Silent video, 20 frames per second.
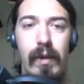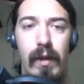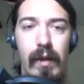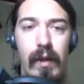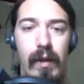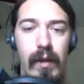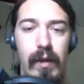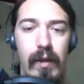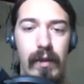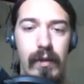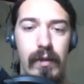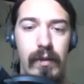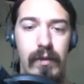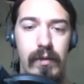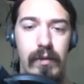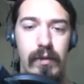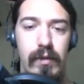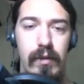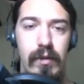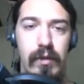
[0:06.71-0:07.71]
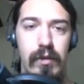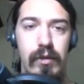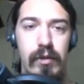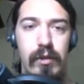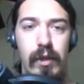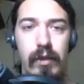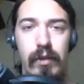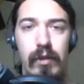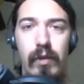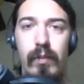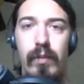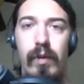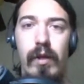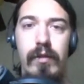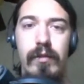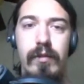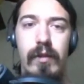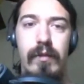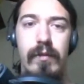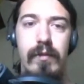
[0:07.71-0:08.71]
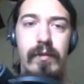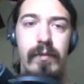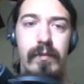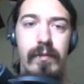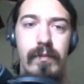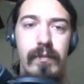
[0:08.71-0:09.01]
a Django project.